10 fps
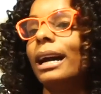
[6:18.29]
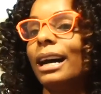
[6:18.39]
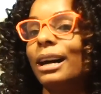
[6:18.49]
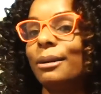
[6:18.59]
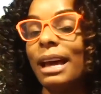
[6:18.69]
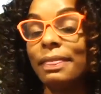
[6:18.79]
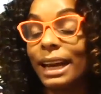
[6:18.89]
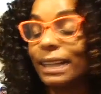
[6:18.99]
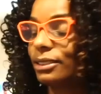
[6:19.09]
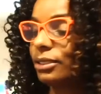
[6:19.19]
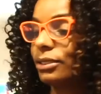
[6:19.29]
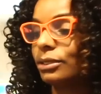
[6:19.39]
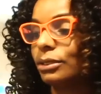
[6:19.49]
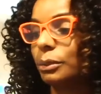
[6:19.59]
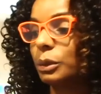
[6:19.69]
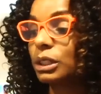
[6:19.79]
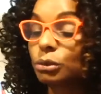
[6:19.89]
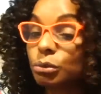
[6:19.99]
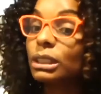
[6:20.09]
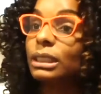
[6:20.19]
And that was
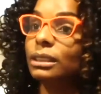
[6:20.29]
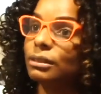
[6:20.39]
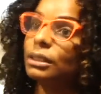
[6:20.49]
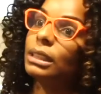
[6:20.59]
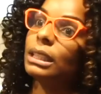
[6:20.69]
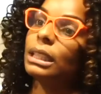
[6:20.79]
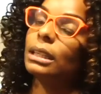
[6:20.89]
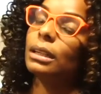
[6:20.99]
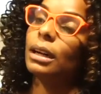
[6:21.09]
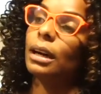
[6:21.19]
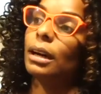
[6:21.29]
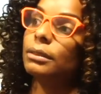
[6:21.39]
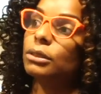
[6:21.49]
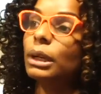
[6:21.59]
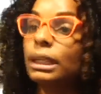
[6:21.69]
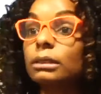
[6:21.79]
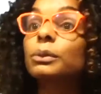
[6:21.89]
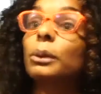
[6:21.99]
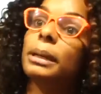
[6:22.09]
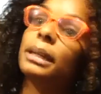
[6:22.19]
really, really
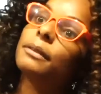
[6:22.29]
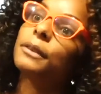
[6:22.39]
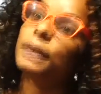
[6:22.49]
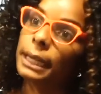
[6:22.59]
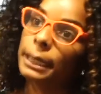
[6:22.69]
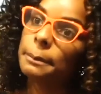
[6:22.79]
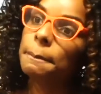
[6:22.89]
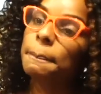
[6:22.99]
transformative for him,